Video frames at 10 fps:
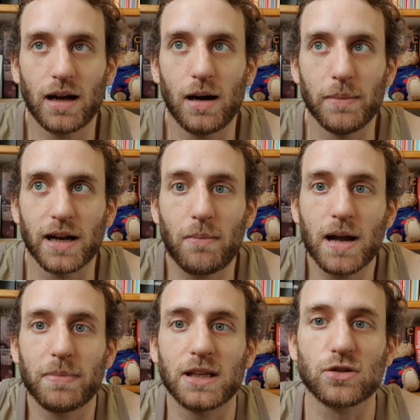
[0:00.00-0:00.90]
I mean, I
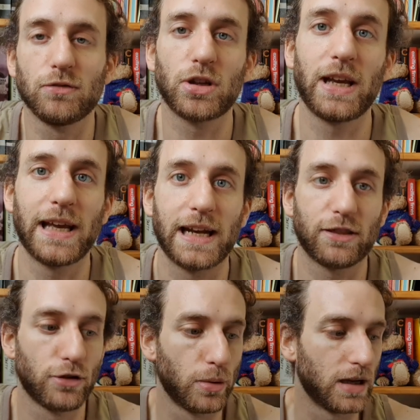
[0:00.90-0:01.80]
might be sort of looking at it
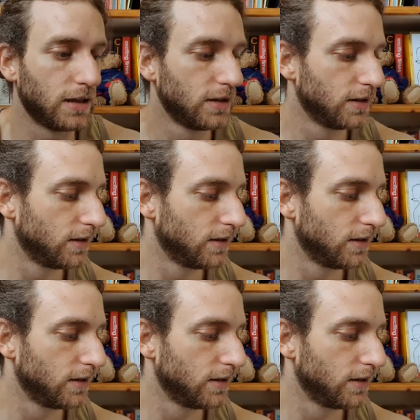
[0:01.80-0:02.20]
through a